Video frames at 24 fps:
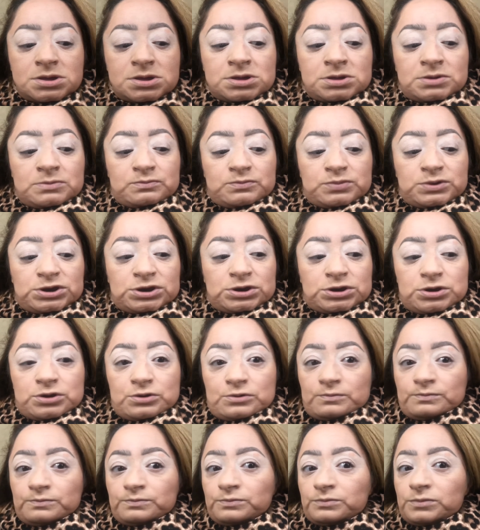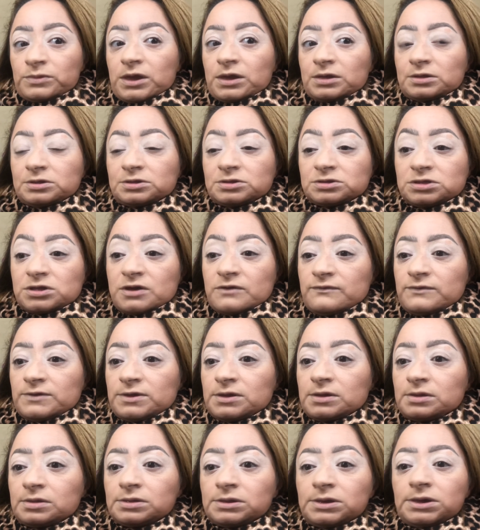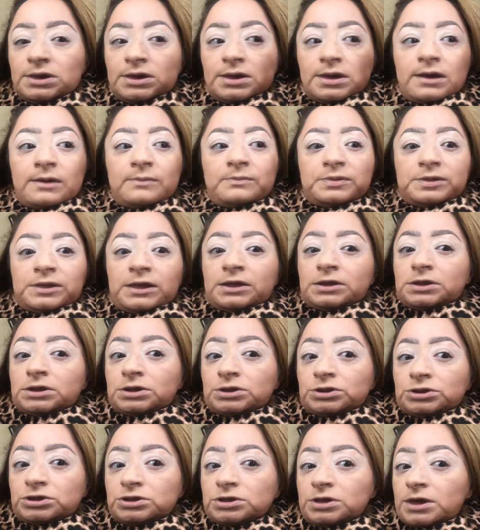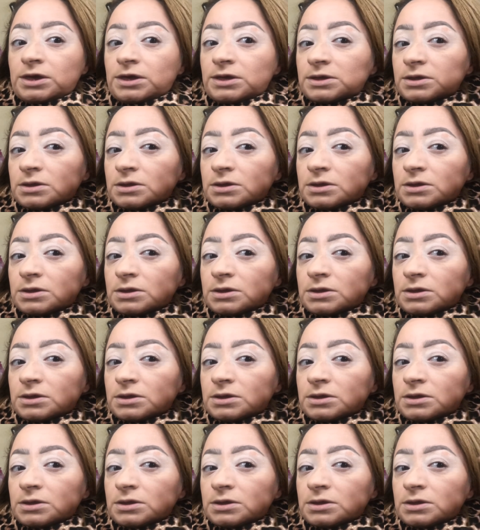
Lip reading: but no, that's definitely a blending shade.